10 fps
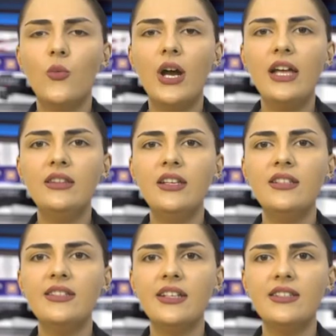where at
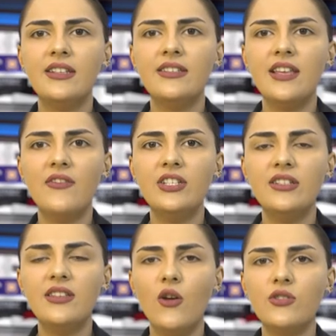least
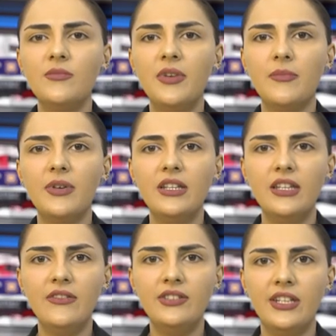60,000-70,000 people
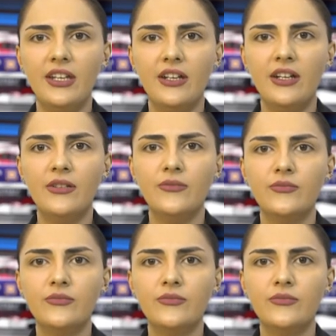lived here.